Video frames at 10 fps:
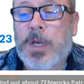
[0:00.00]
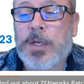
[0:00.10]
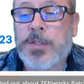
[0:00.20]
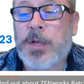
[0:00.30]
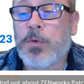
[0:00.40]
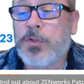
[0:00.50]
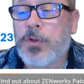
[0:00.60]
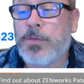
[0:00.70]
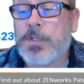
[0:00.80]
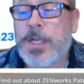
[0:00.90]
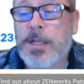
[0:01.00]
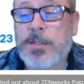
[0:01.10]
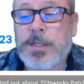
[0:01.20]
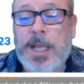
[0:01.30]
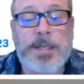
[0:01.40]
ZENworks Service
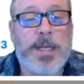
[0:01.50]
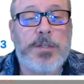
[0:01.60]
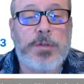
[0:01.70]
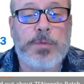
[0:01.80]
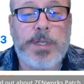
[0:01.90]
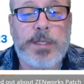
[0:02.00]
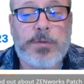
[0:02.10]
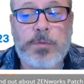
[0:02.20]
Desk 8.2 release.